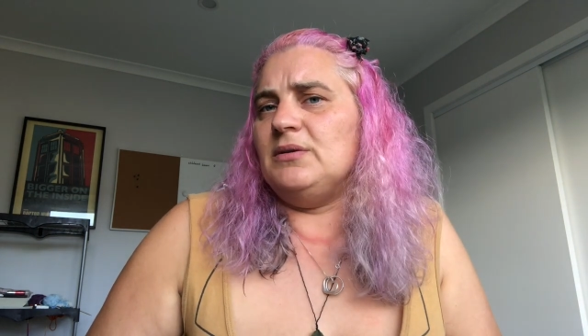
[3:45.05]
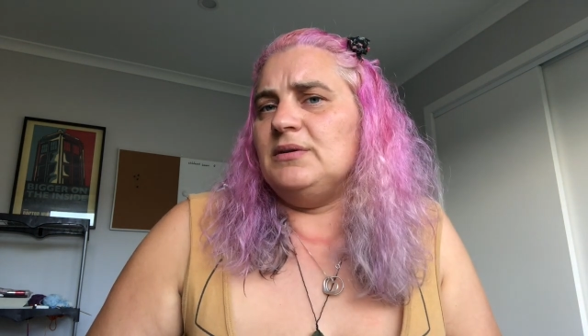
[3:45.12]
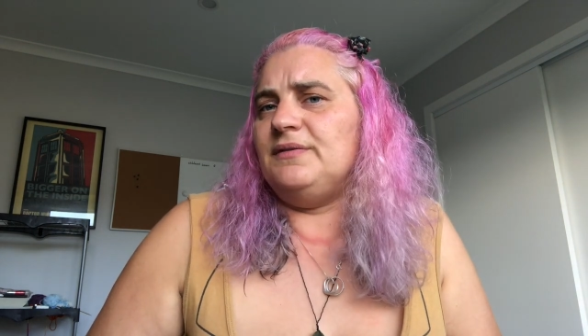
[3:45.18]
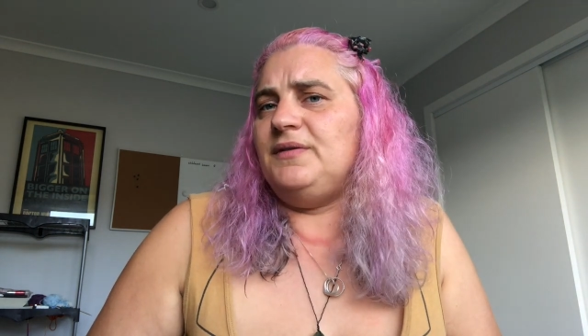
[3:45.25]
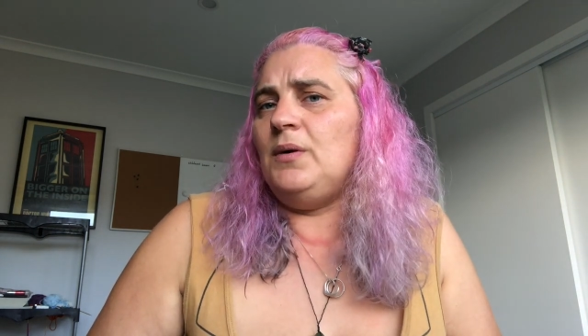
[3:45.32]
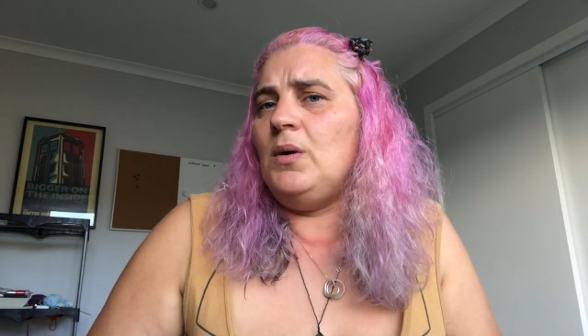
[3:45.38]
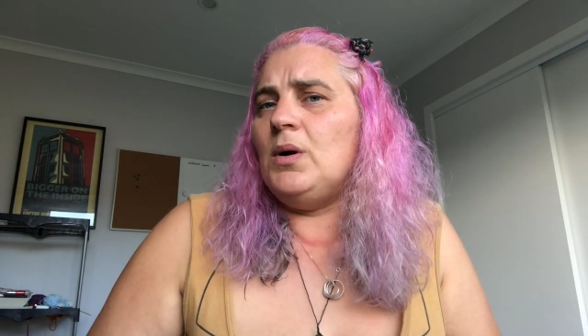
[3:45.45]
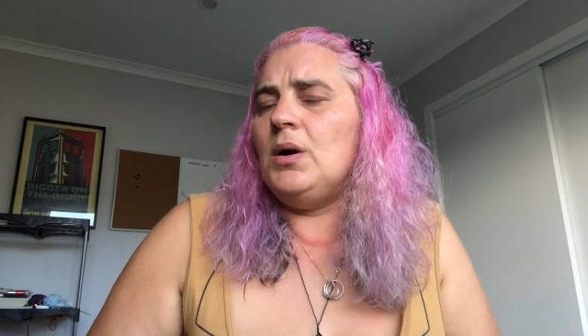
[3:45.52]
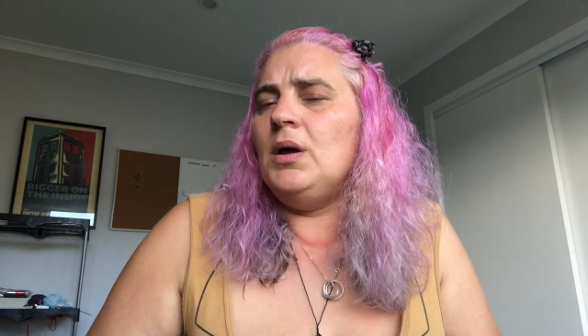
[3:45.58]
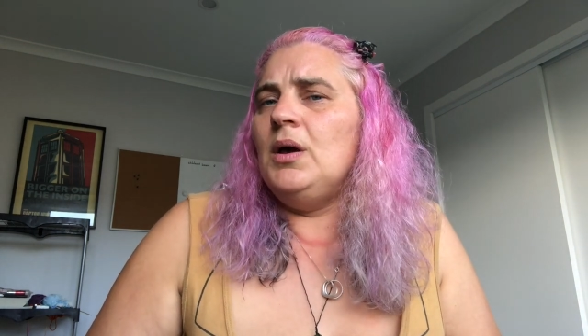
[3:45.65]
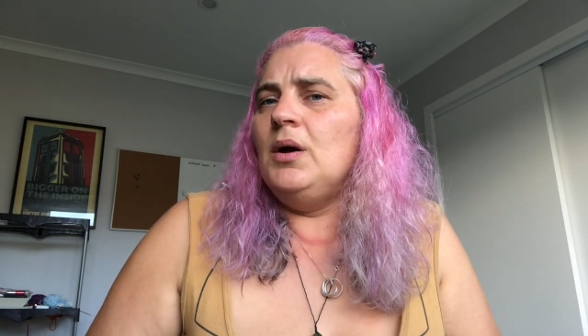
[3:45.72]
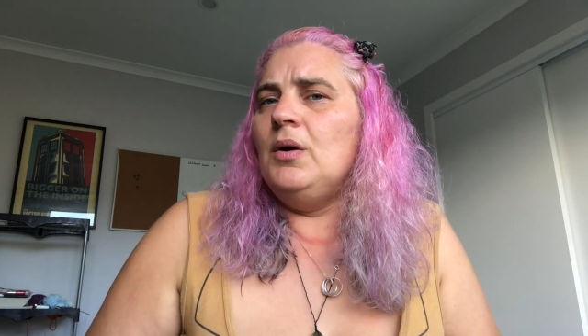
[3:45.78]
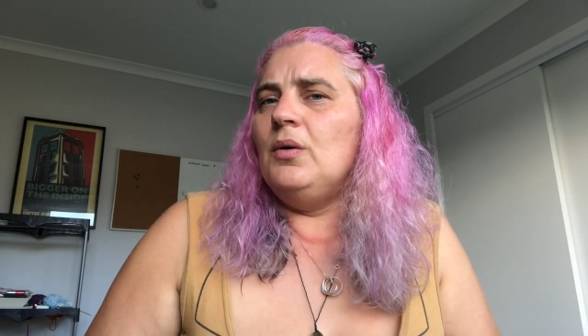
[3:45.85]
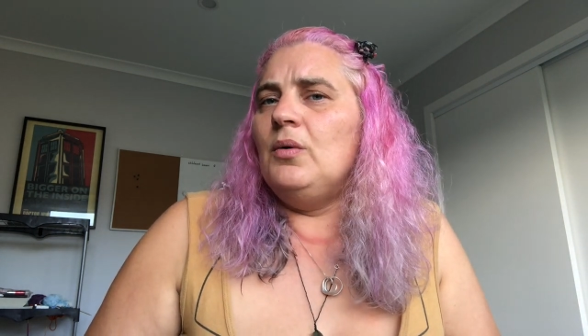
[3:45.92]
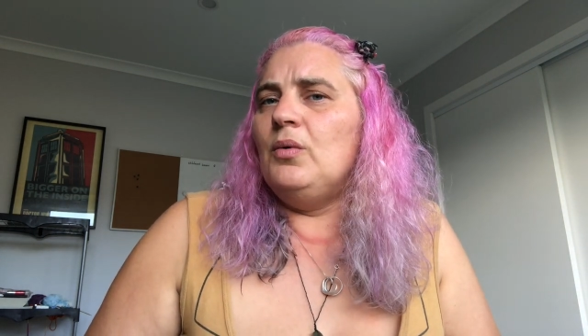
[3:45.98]
the floor
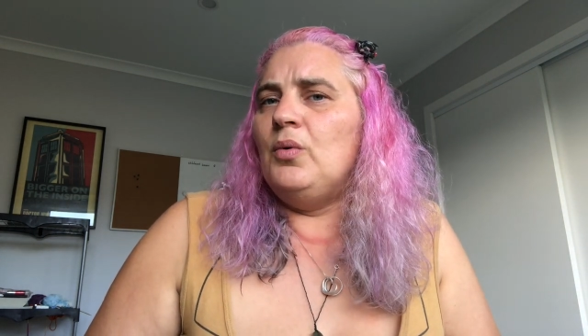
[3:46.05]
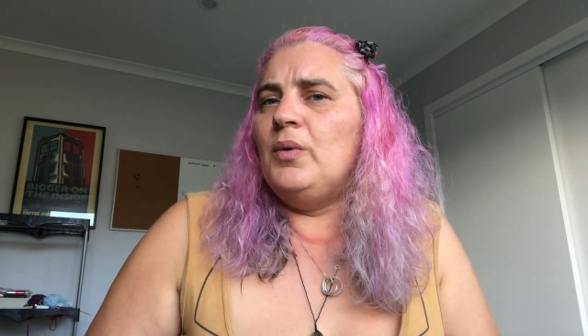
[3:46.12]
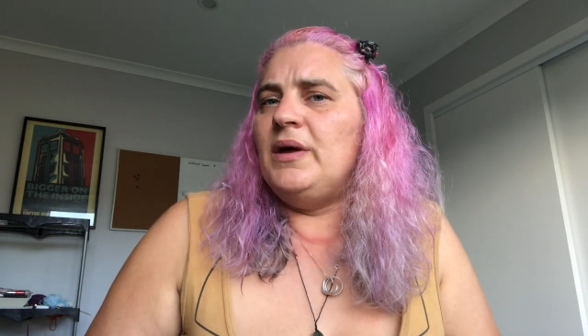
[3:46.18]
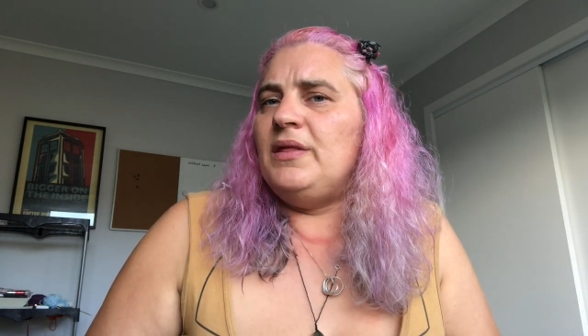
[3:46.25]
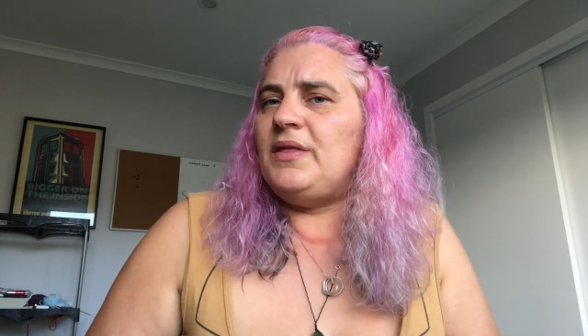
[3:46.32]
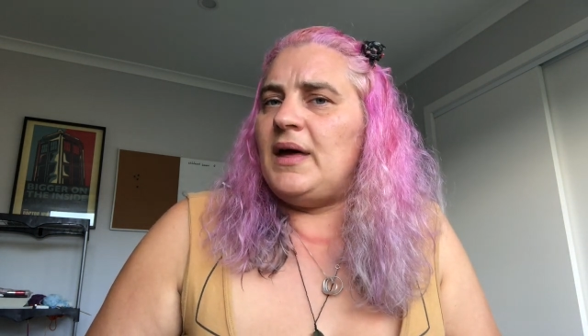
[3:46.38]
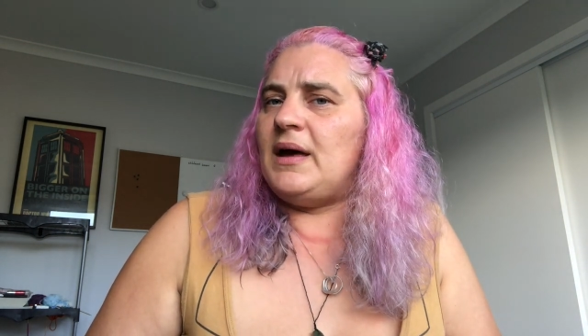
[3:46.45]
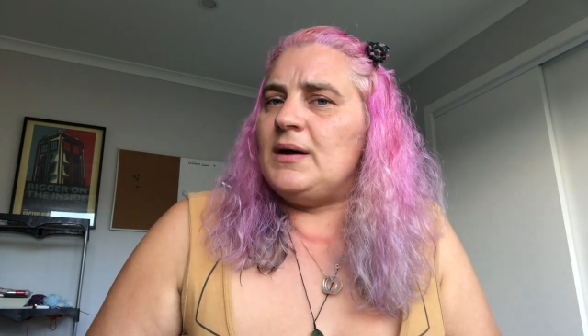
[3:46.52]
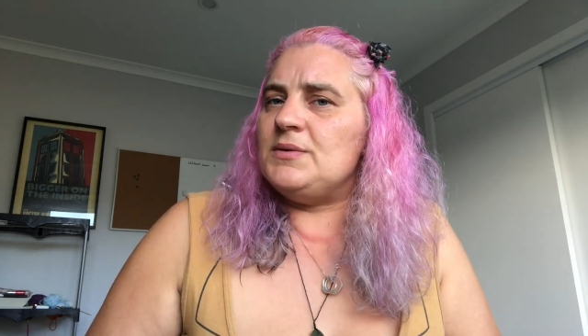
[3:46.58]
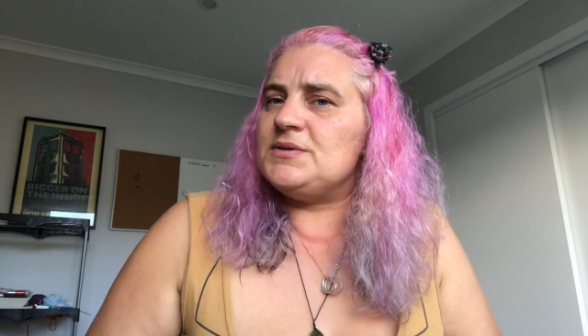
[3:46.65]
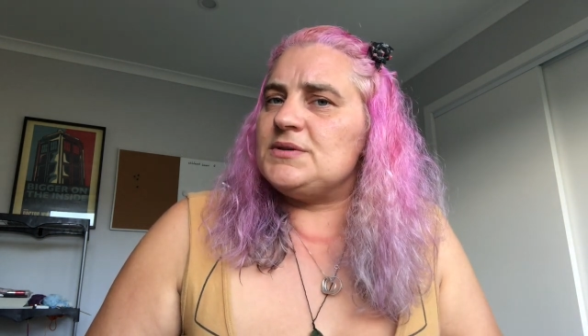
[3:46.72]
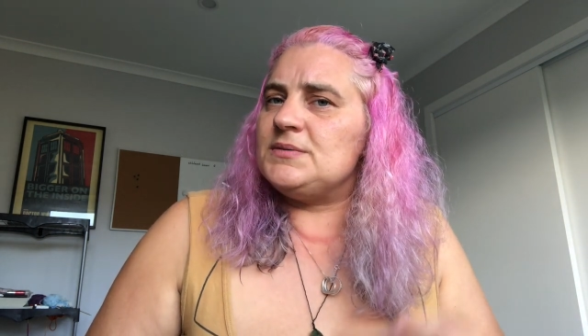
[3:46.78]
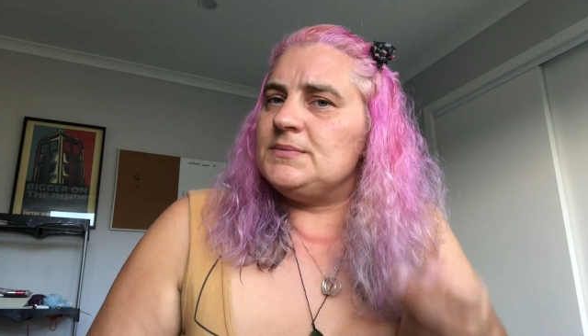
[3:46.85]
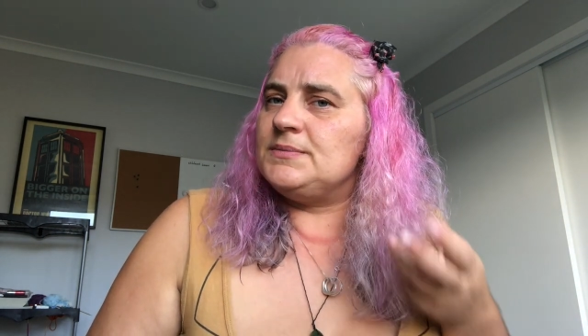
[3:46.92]
without